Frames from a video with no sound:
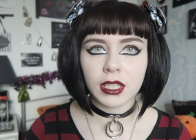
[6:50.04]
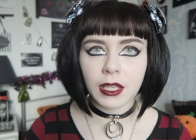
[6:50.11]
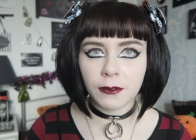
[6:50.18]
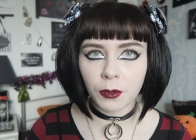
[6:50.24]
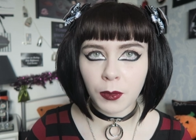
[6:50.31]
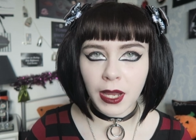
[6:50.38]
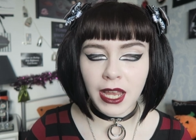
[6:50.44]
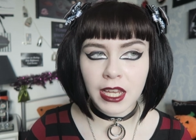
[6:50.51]

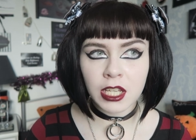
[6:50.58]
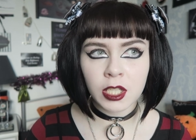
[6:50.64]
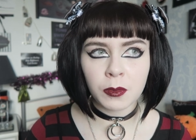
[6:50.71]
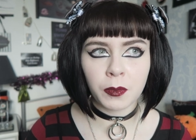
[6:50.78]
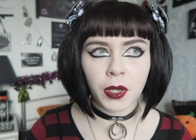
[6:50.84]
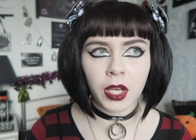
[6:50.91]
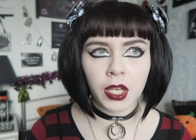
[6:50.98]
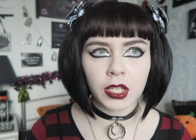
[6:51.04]
giveaways,
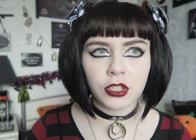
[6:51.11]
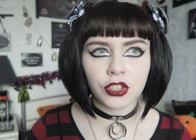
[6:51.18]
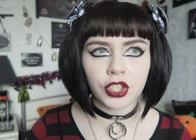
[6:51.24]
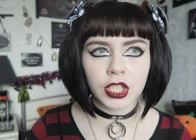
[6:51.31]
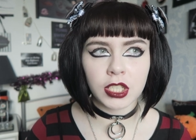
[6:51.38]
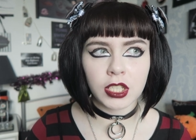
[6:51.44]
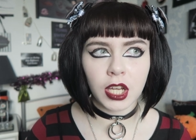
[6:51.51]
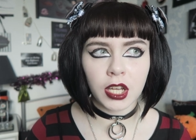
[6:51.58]
but
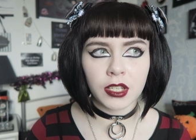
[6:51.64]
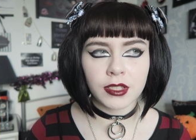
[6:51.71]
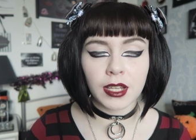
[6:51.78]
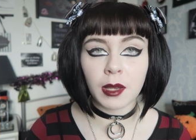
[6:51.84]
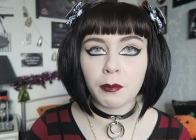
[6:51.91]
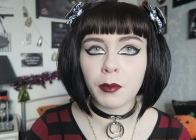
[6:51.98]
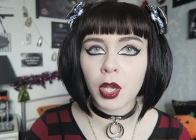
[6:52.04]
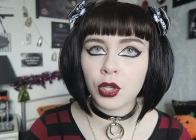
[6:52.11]
she does
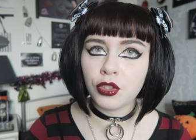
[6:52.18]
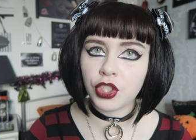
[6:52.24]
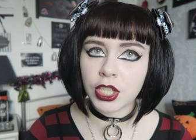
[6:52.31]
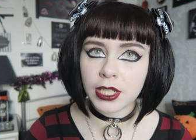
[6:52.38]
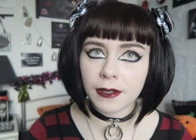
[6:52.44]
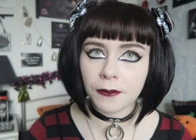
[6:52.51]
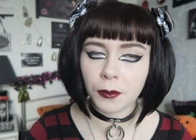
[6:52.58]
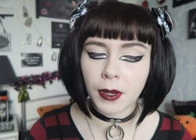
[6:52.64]

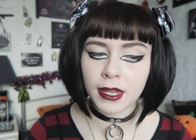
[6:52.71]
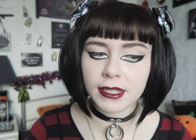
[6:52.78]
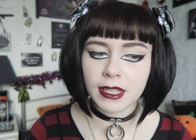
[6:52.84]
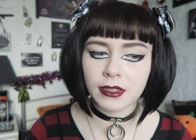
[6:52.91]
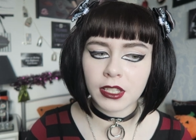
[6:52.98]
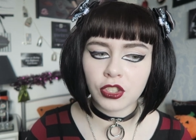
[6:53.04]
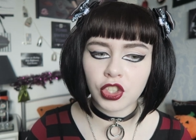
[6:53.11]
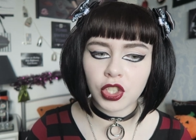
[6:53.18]
emoji giveaways,
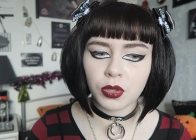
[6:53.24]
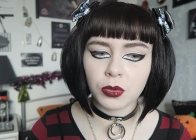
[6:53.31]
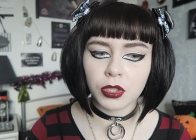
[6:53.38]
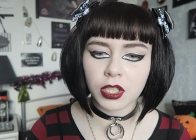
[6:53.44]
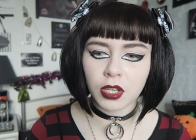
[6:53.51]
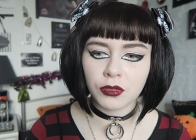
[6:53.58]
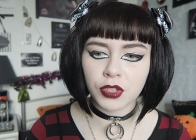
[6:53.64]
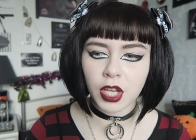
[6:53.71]
and then she
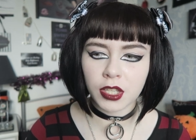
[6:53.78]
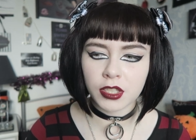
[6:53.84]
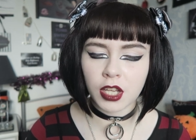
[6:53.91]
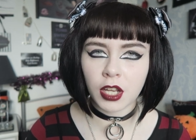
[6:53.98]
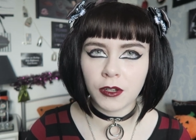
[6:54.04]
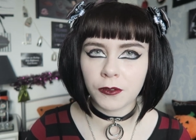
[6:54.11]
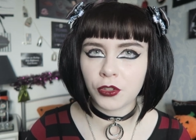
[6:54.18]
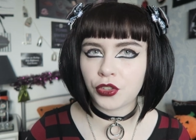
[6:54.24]
also does
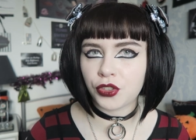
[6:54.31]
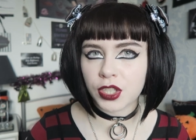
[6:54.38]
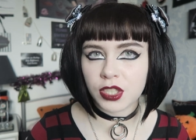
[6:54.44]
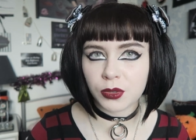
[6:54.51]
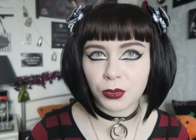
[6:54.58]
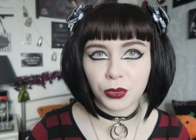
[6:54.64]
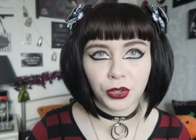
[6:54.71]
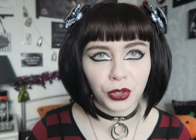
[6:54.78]
kind of
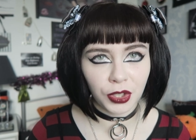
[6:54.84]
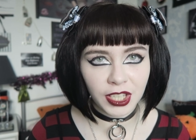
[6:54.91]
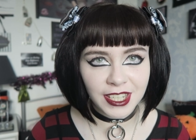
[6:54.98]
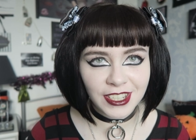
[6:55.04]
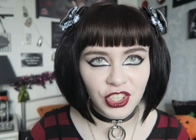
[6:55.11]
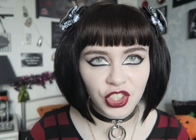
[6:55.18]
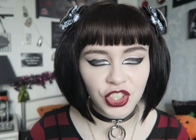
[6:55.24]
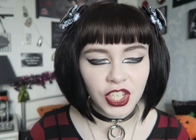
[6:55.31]
crystal
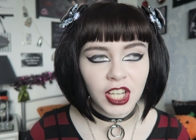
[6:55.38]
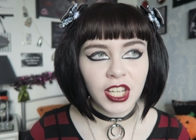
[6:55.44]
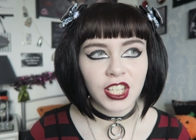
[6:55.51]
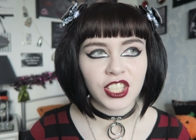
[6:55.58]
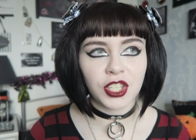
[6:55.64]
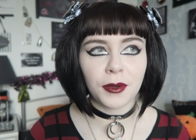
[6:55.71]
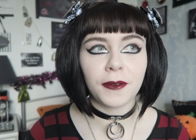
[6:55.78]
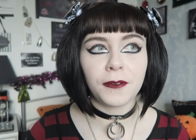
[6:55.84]
knowledge.
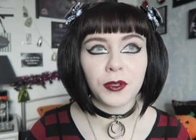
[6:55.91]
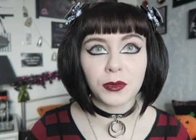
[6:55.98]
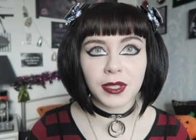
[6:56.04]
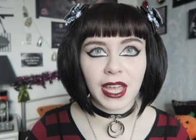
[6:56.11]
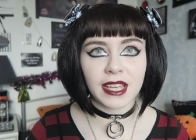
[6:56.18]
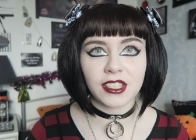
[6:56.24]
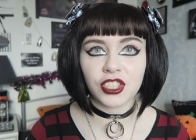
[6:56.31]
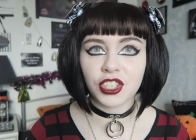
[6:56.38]
So if you
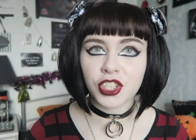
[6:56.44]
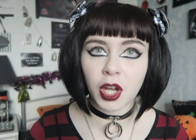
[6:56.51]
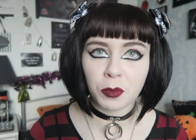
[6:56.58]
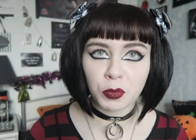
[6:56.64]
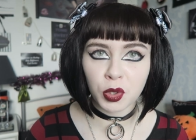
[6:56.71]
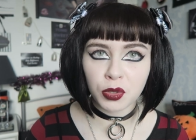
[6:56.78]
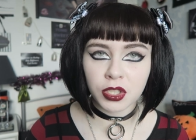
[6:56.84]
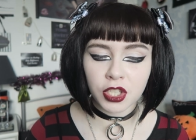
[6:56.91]
guess the
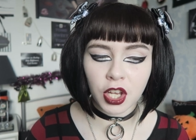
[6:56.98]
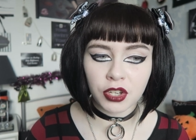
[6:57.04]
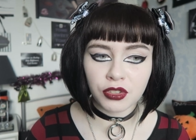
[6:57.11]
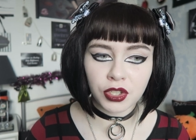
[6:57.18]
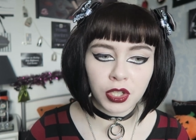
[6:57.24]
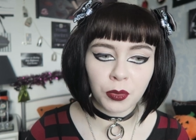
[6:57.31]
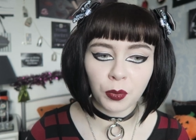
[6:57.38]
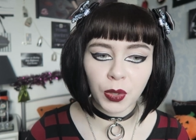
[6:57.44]
tumble
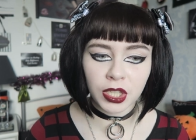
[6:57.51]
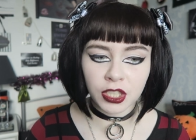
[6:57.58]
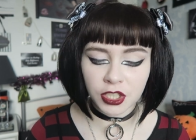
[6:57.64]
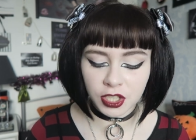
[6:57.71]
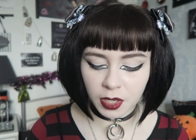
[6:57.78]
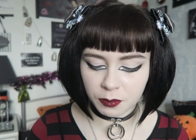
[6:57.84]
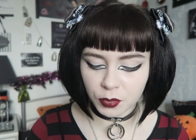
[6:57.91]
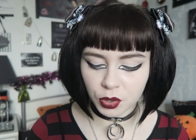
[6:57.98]
stone, you can win the
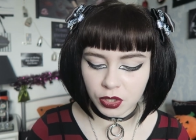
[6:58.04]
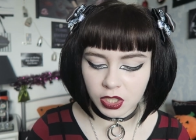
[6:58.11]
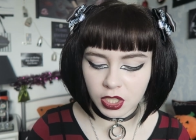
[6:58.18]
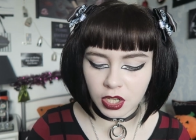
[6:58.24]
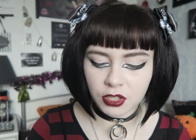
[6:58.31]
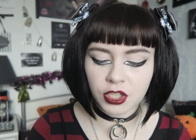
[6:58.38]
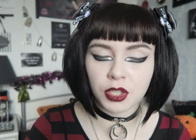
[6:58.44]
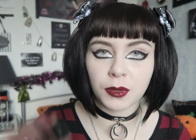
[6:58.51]
tumble
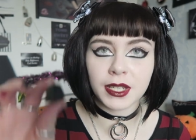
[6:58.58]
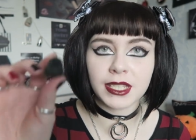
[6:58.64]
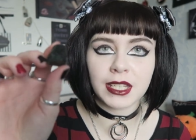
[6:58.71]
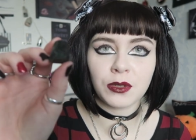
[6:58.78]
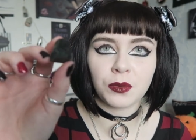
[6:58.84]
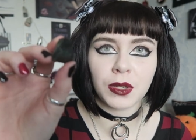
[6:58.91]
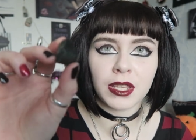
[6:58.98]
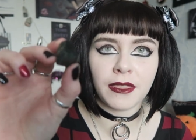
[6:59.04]
stone. So I
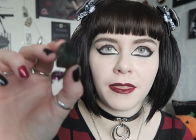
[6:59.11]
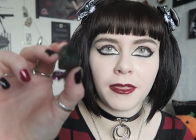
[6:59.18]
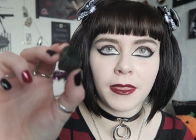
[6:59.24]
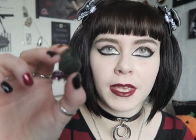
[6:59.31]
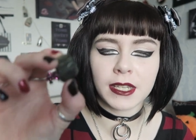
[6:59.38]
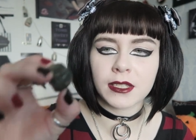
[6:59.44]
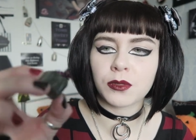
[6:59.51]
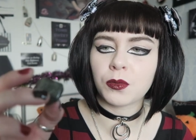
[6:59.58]
did win
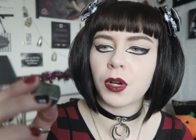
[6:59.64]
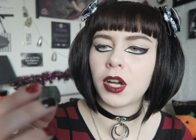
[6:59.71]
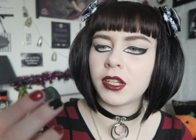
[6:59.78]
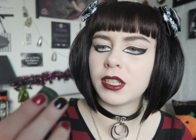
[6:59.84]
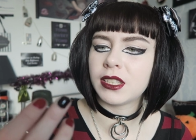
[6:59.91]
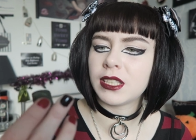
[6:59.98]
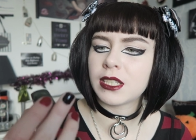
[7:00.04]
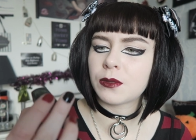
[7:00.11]
this one,
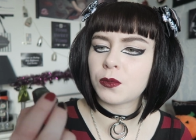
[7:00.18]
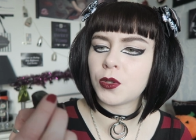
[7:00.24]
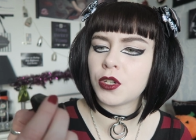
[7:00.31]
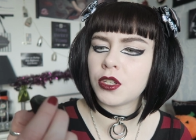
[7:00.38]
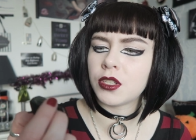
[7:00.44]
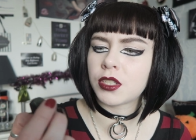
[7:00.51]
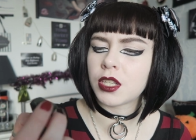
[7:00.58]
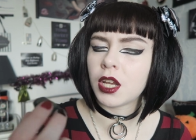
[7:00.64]
and this
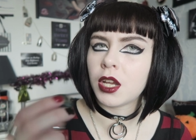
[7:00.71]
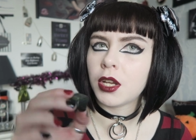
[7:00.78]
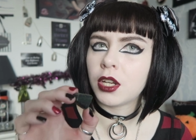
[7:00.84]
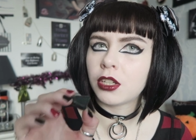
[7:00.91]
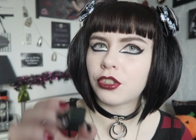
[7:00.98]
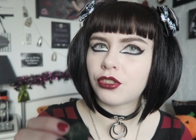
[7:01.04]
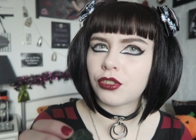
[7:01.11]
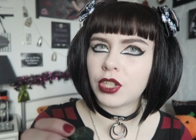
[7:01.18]
was
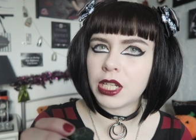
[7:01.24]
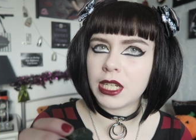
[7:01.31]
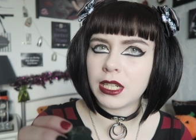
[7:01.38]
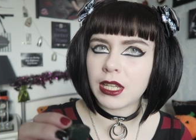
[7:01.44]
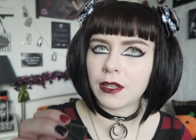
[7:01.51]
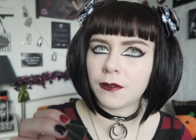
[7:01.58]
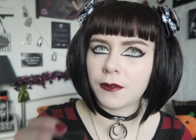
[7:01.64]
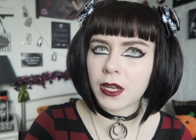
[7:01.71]
green
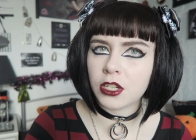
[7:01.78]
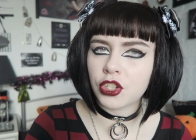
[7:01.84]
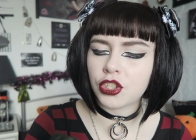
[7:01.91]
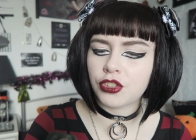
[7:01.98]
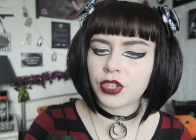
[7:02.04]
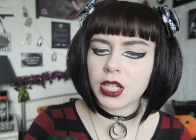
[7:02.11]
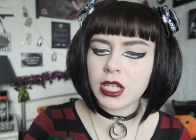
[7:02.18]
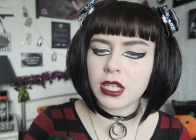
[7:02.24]

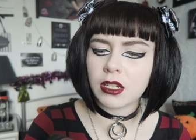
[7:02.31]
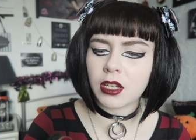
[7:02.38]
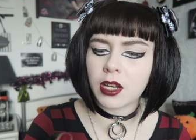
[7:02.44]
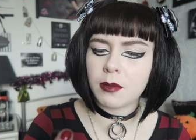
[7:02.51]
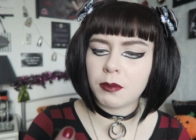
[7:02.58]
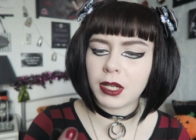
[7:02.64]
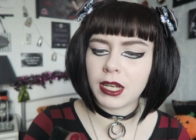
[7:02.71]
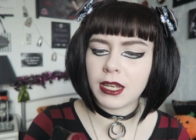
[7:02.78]
adventurine,
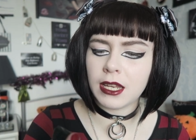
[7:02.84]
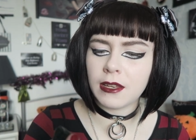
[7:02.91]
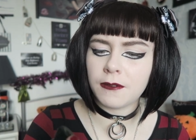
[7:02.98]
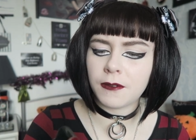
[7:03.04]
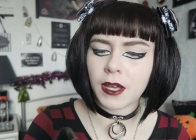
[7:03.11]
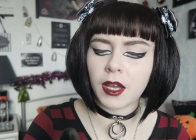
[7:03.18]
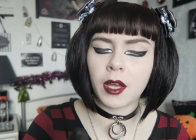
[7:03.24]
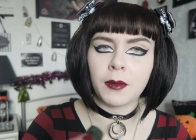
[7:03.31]
I believe,
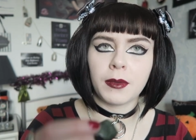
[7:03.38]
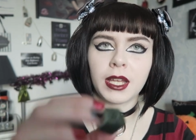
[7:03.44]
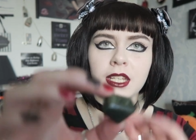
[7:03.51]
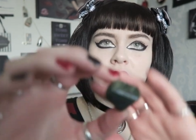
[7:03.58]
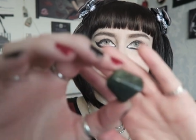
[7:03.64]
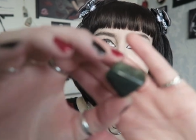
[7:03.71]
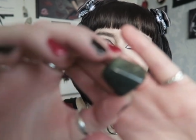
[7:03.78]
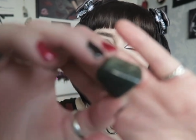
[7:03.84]

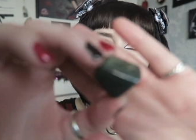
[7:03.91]
and it's a